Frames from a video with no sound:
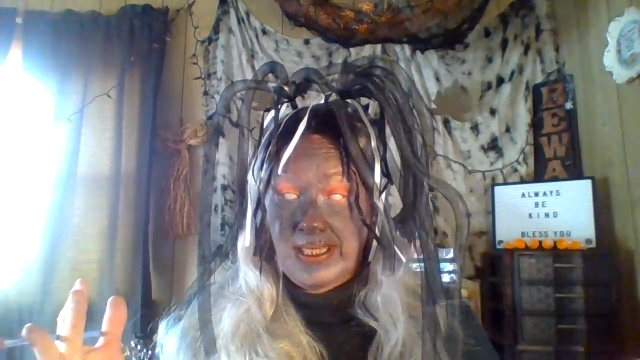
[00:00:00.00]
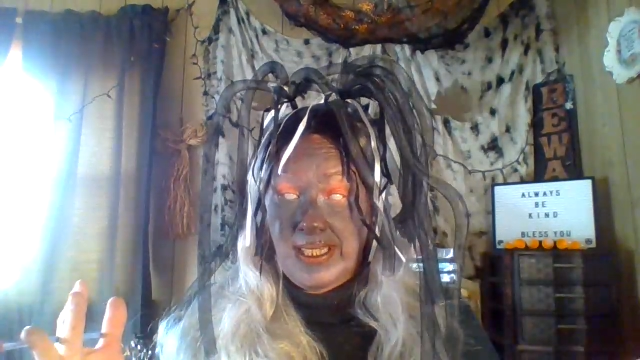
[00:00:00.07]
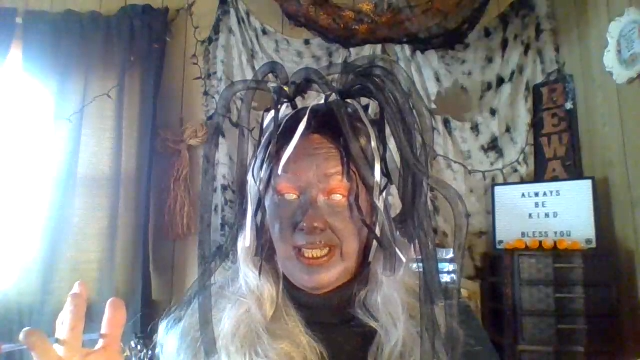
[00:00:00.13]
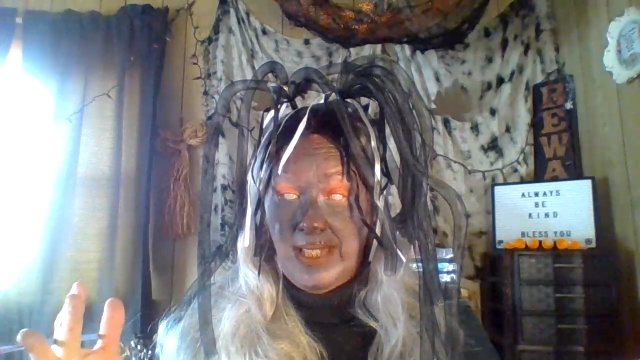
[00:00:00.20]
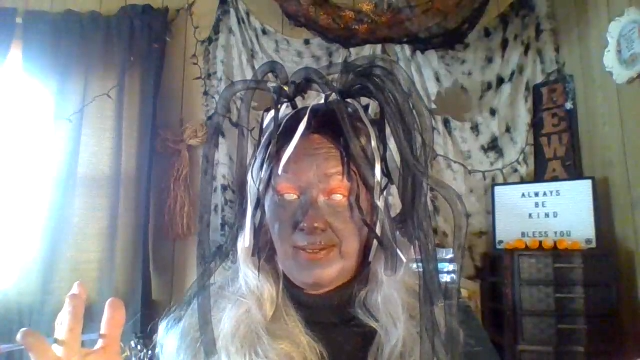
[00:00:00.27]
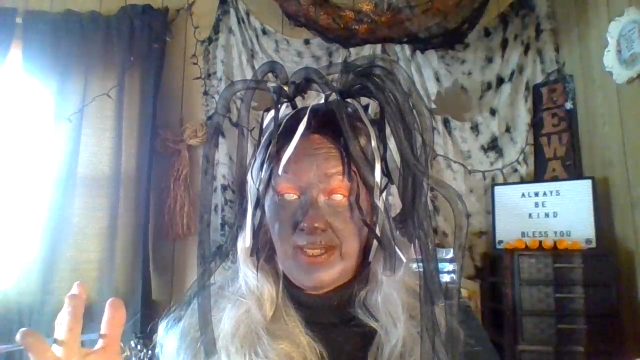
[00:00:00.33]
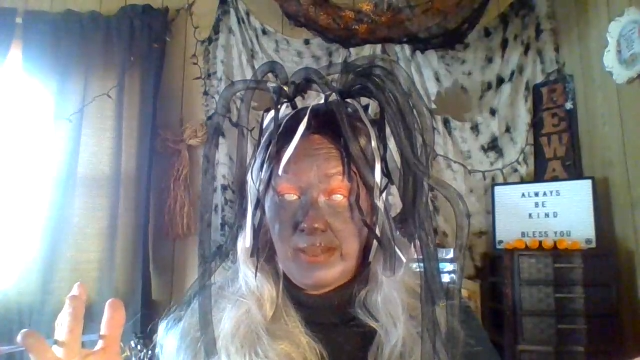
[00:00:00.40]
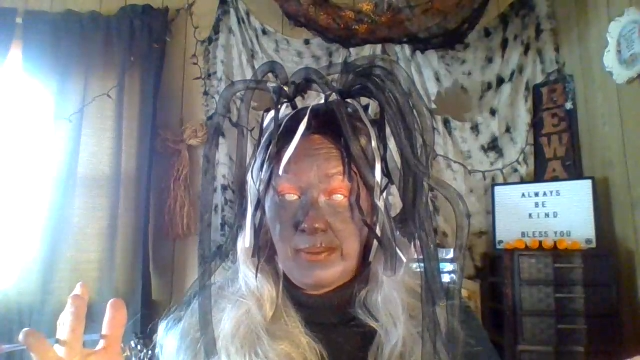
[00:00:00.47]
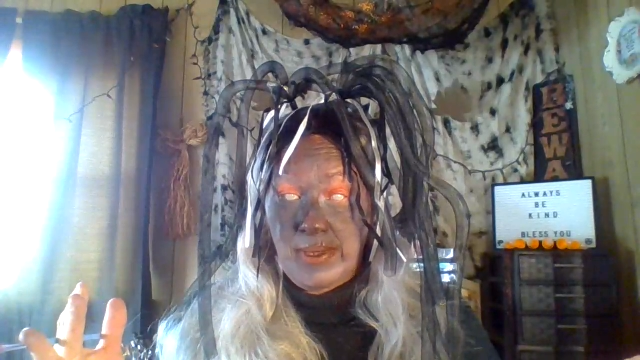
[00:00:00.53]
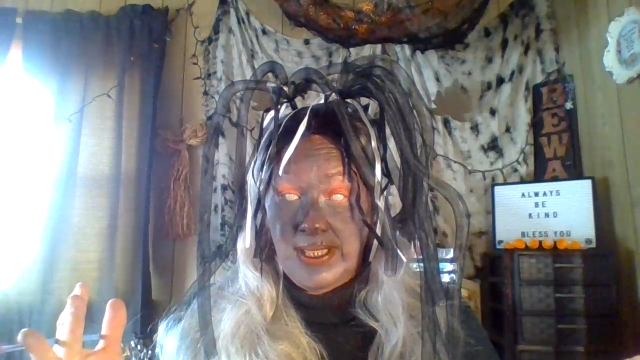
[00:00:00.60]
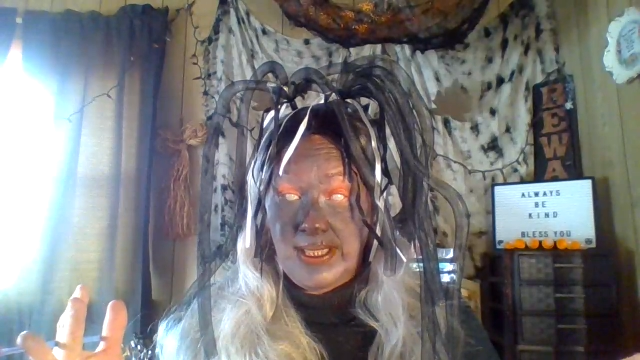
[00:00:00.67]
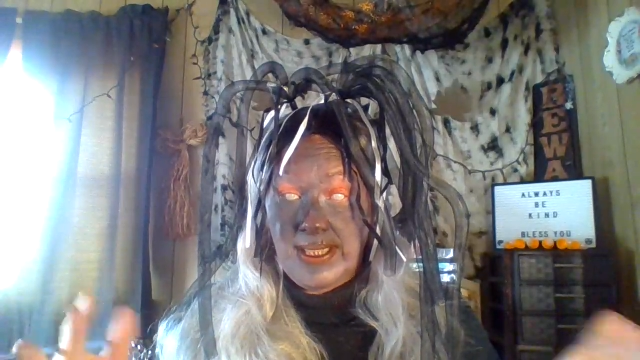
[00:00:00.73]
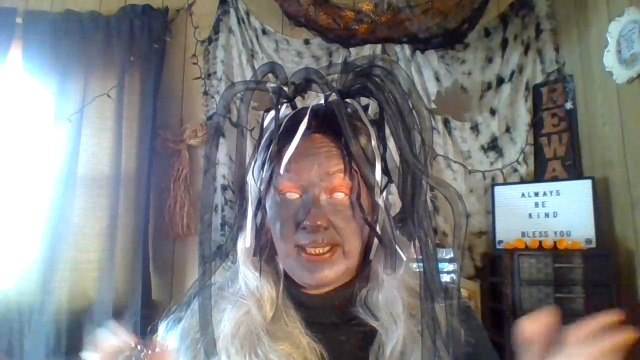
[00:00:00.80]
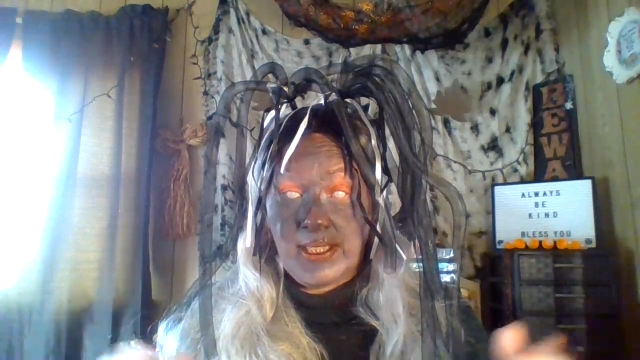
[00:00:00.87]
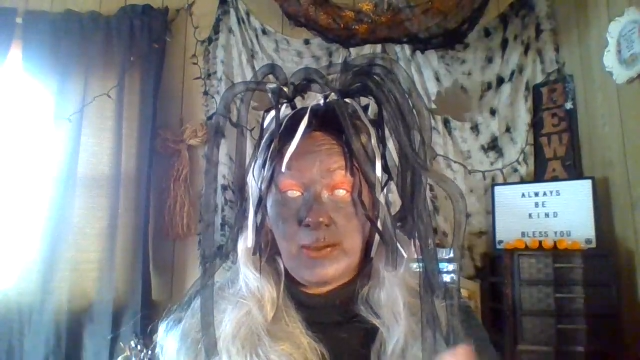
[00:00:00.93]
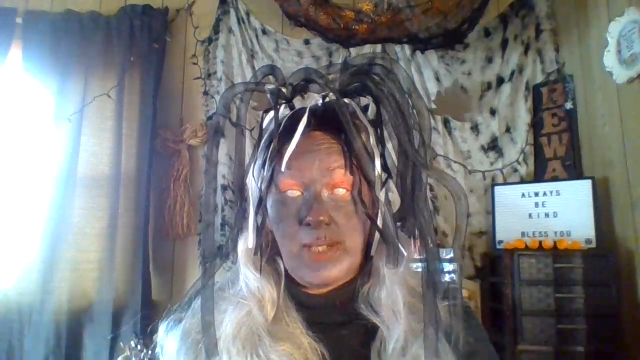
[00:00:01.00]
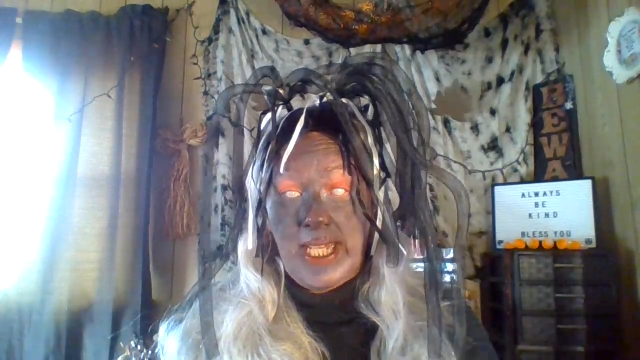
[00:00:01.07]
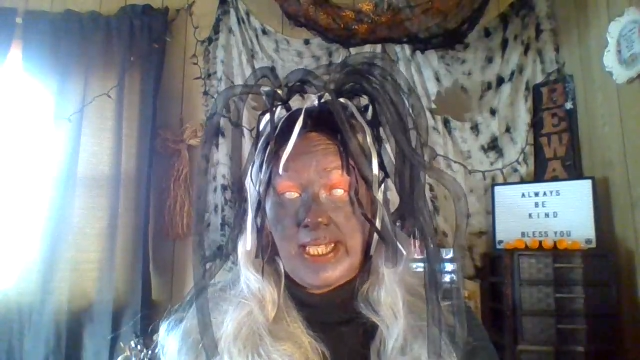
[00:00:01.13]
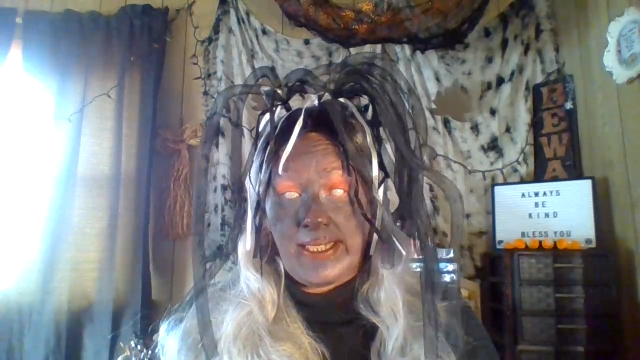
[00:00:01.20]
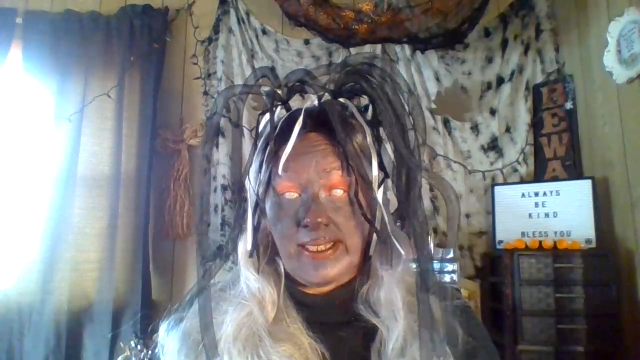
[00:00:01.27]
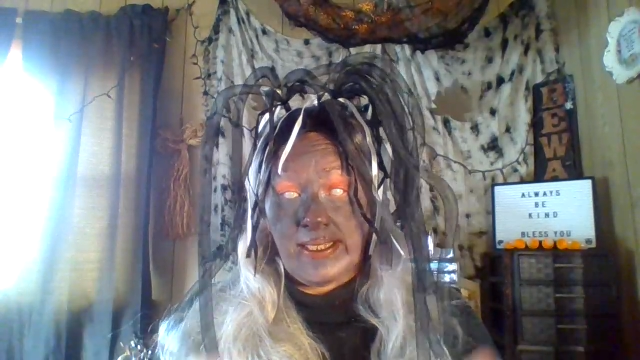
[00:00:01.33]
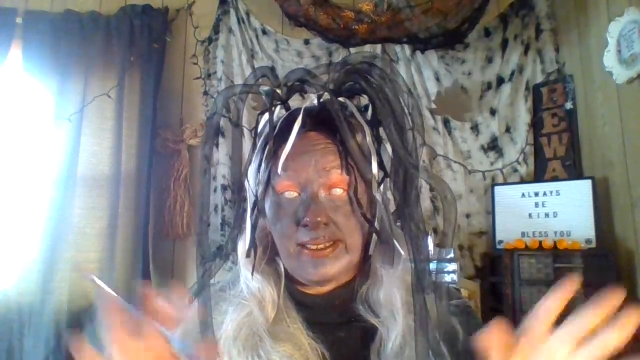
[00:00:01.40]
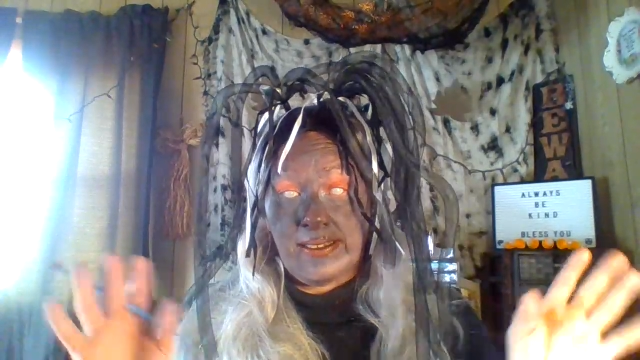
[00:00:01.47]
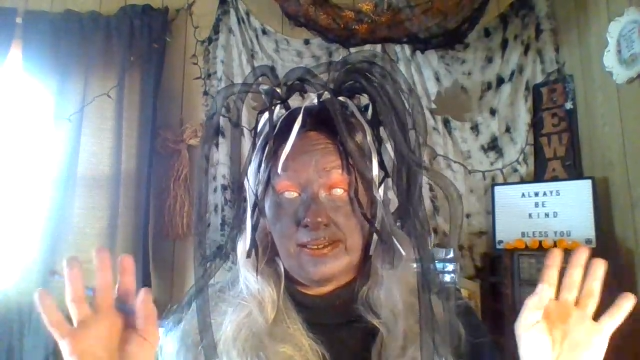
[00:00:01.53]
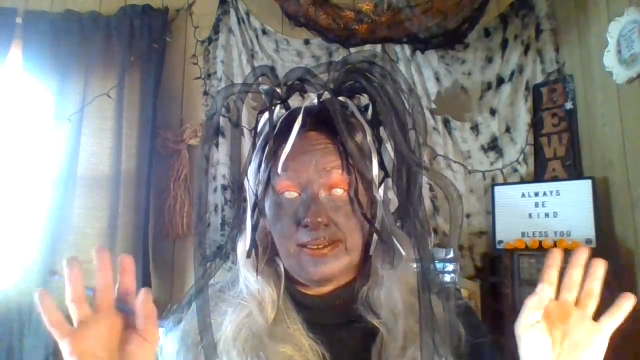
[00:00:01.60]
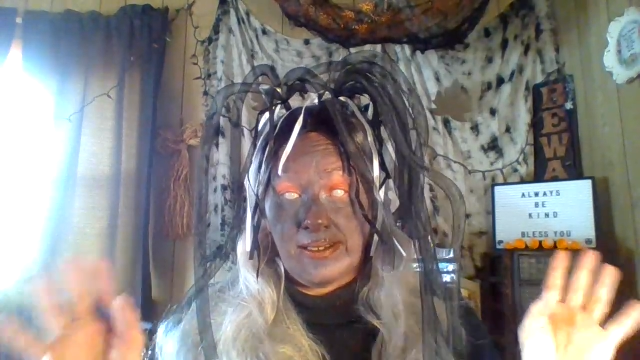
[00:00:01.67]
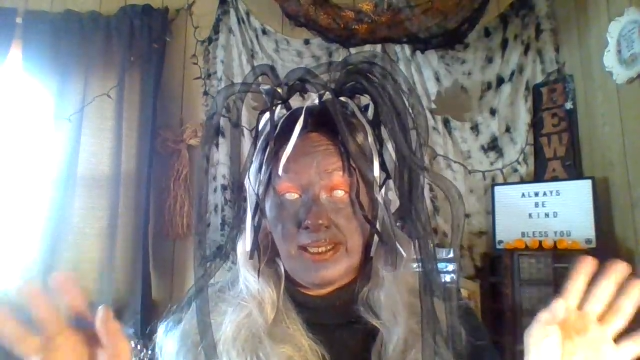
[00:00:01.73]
have the ability to edit